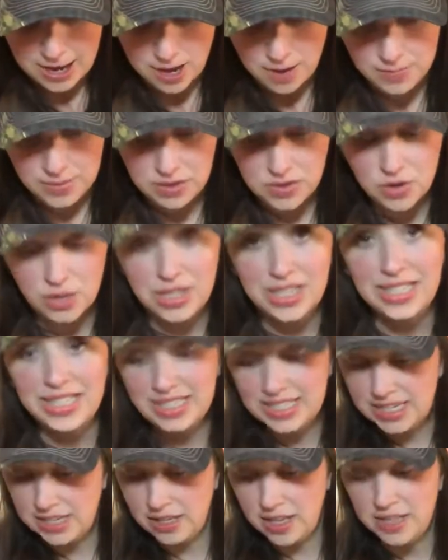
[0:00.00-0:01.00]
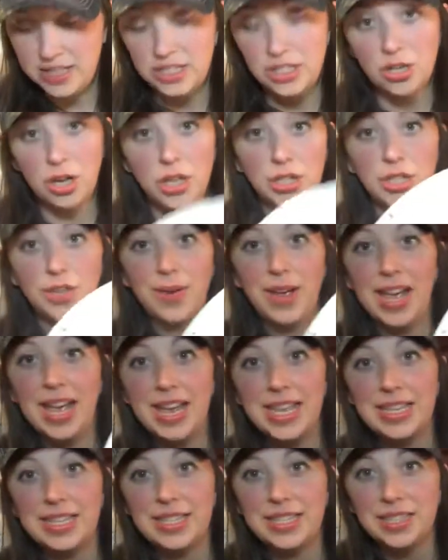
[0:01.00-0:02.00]
It's going to seal it. This also
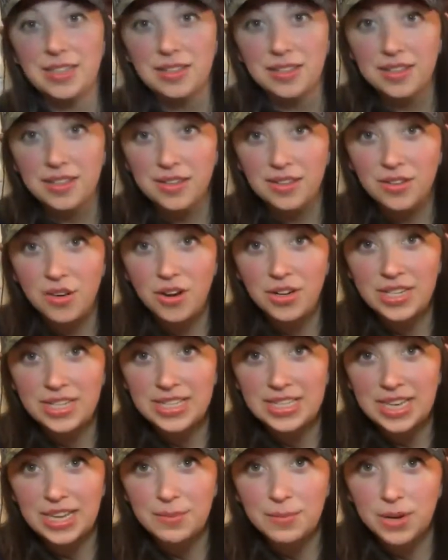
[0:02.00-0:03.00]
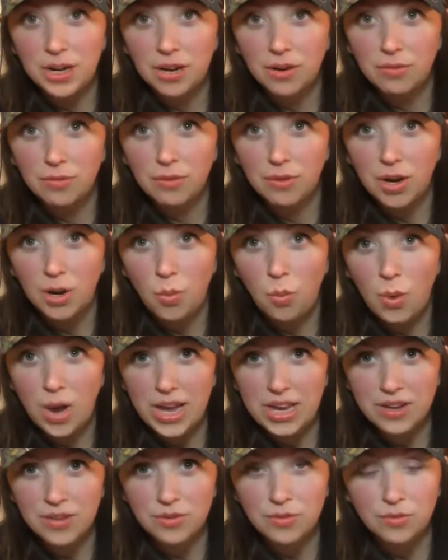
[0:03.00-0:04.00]
has, it's hard to see, but a
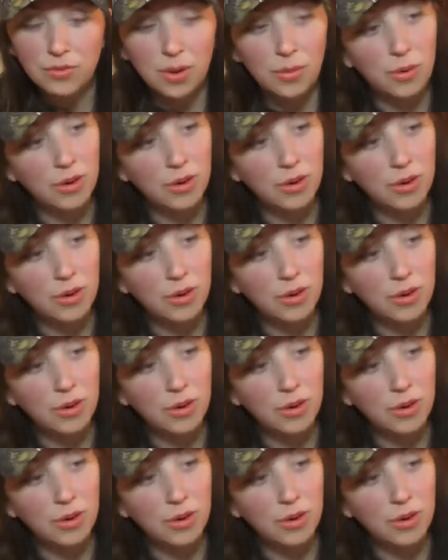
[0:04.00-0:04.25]
white rubber